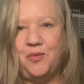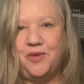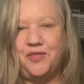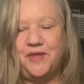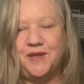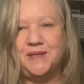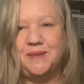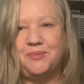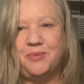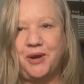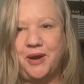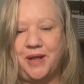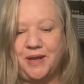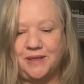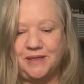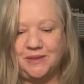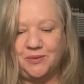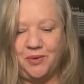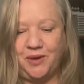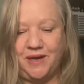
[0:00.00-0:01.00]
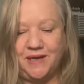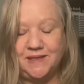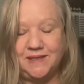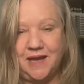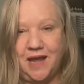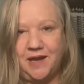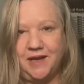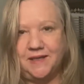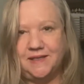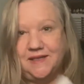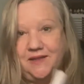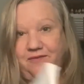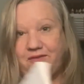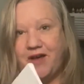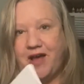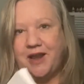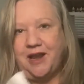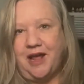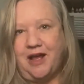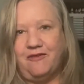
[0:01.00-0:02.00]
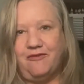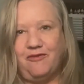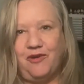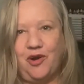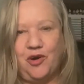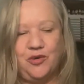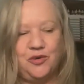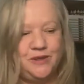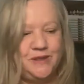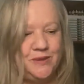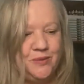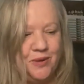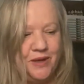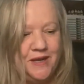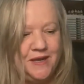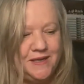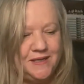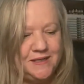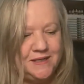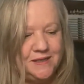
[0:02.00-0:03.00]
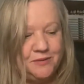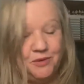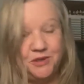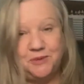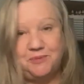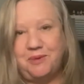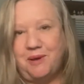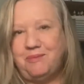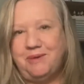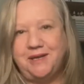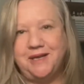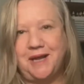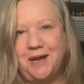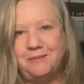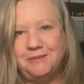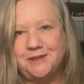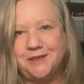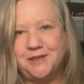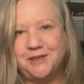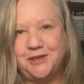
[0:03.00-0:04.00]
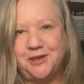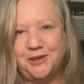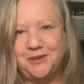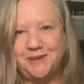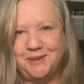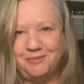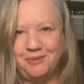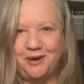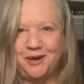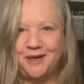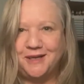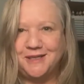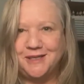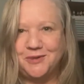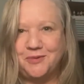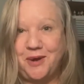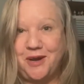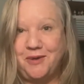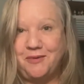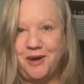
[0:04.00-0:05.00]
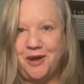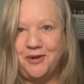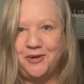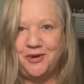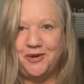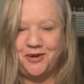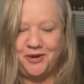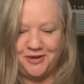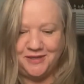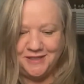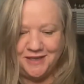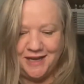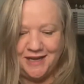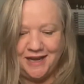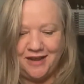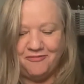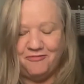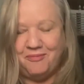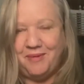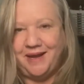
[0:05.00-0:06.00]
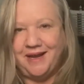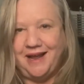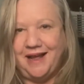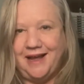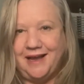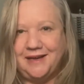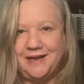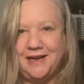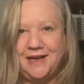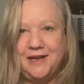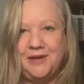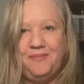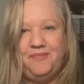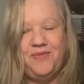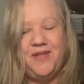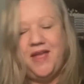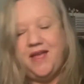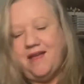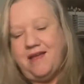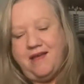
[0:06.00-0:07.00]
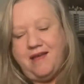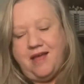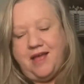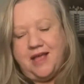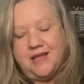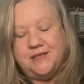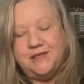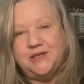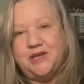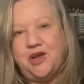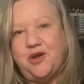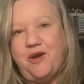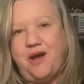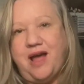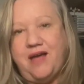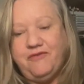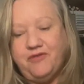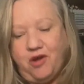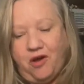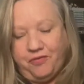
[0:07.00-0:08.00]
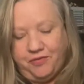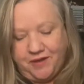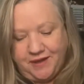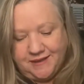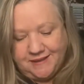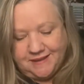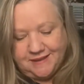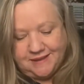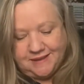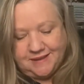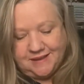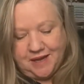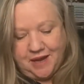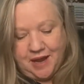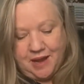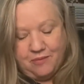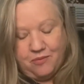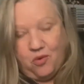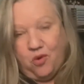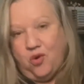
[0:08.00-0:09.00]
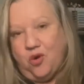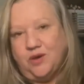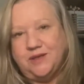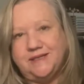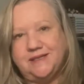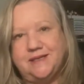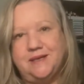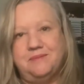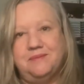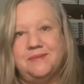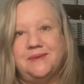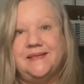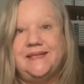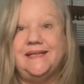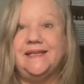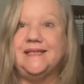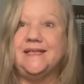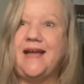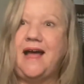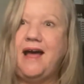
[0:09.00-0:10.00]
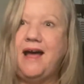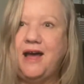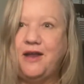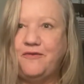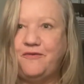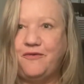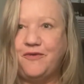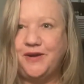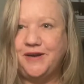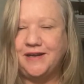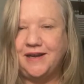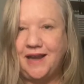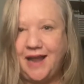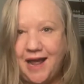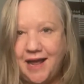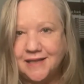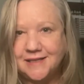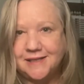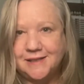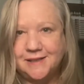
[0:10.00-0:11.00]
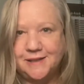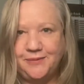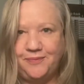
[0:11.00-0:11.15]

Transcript: product suite. And it's the Fine Art Floral Suite, which probably comes as no surprise to anyone who knows I love my gardening. So I've got this awesome 6-card free class,